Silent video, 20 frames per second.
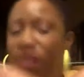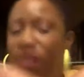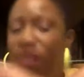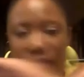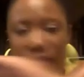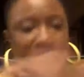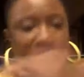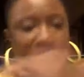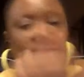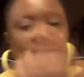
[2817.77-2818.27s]

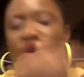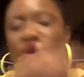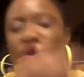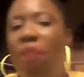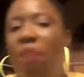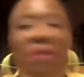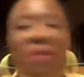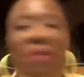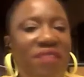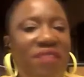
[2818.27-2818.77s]
just
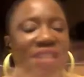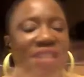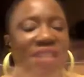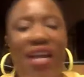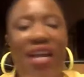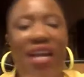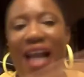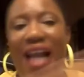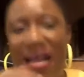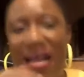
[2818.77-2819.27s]
stop
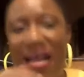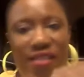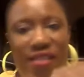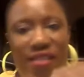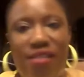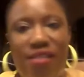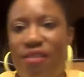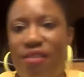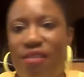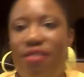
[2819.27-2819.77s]
everything. Cut.
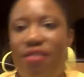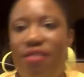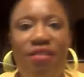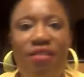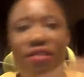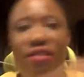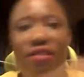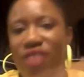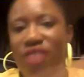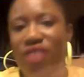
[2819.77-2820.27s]

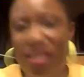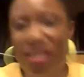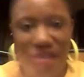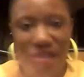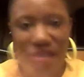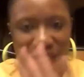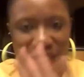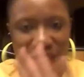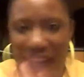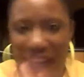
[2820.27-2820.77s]
Just
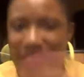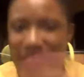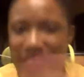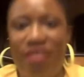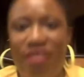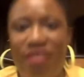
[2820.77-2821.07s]
cut.